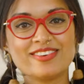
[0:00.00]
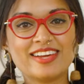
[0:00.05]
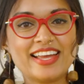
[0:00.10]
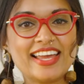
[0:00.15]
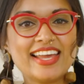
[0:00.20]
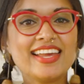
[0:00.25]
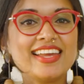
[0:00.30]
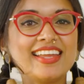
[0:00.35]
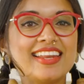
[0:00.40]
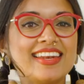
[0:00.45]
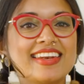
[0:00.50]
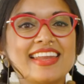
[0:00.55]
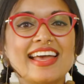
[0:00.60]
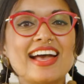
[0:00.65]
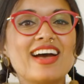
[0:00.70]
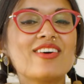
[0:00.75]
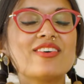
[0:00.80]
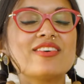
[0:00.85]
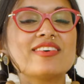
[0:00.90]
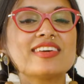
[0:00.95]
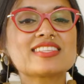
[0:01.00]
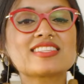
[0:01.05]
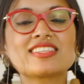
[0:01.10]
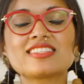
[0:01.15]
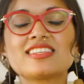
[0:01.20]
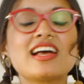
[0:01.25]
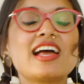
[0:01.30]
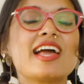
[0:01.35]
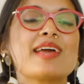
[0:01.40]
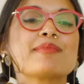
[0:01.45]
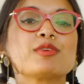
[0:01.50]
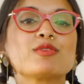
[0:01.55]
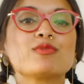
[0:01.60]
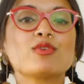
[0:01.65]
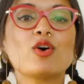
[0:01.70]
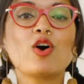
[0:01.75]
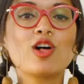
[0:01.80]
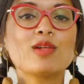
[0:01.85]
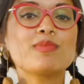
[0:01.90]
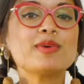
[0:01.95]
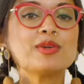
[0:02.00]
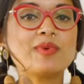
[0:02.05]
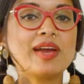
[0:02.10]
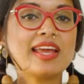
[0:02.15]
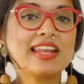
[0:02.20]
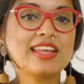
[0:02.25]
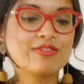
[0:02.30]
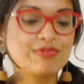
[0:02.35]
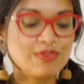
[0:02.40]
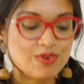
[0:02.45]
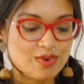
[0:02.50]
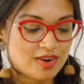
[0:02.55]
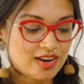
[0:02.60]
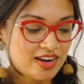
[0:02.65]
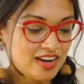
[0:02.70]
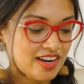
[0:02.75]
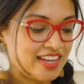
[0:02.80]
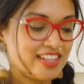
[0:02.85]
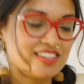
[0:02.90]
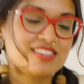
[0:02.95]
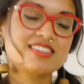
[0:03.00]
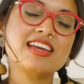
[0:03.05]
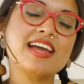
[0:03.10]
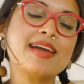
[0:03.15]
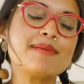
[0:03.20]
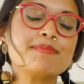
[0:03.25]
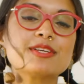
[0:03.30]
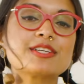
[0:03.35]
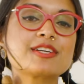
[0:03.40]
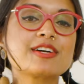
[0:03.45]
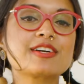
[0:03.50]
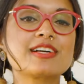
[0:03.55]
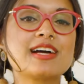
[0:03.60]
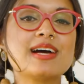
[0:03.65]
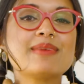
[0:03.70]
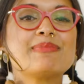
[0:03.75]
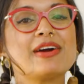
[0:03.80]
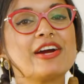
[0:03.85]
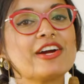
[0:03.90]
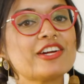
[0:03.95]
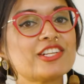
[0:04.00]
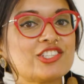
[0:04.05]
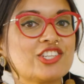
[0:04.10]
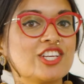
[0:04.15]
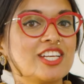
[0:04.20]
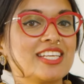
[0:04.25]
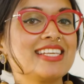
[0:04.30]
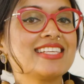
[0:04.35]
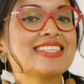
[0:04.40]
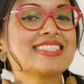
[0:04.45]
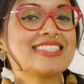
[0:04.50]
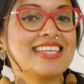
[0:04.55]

right, now it's the time you've all been waiting for. It's time to cook up our Chickie